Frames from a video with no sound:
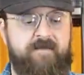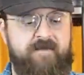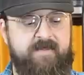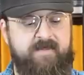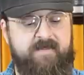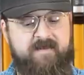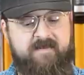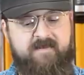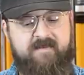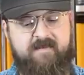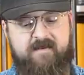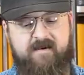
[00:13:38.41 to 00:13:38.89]

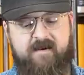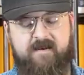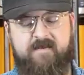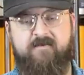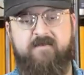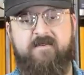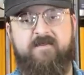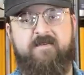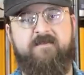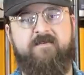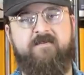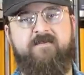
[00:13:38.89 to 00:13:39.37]
But this
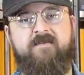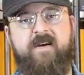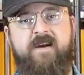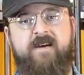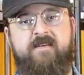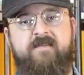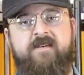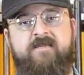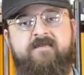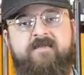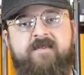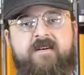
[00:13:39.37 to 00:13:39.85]
gun was
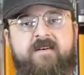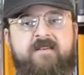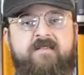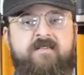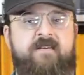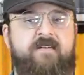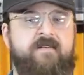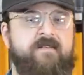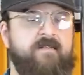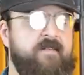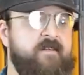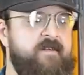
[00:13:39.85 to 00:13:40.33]
very, very
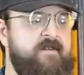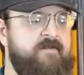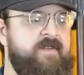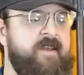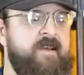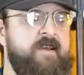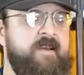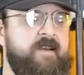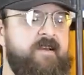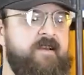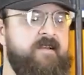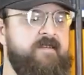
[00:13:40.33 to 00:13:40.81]

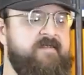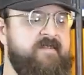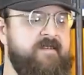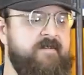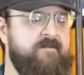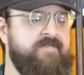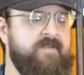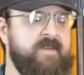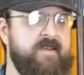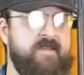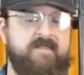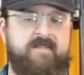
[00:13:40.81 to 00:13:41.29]
long-lived, and
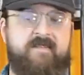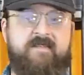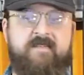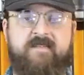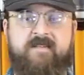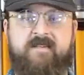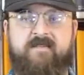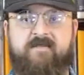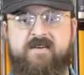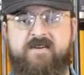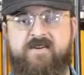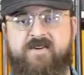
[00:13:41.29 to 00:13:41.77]
some places
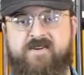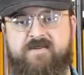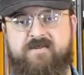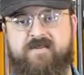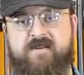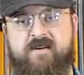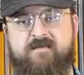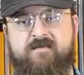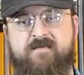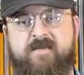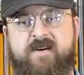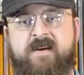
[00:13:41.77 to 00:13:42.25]
still issue
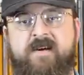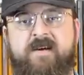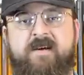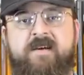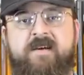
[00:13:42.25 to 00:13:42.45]
them